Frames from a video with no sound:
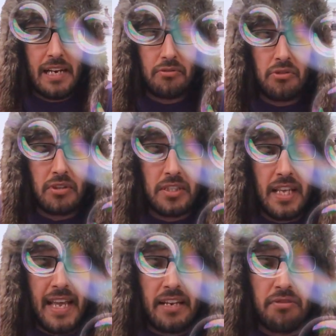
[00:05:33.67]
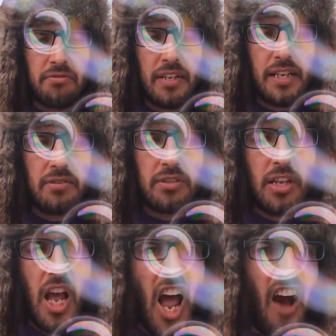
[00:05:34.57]
loud noise that echoed through the
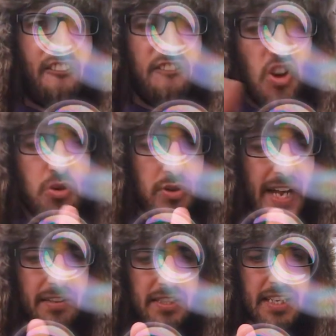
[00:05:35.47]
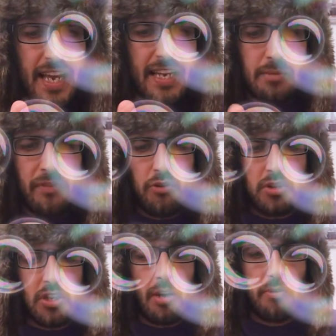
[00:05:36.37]
house. I flew downstairs and
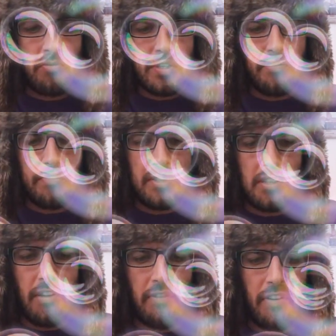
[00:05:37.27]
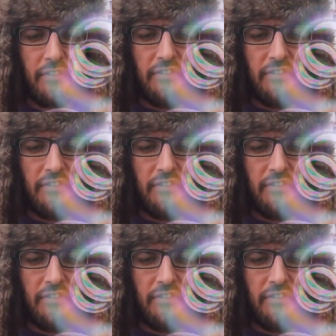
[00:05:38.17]
before Tiber had risen from the sofa,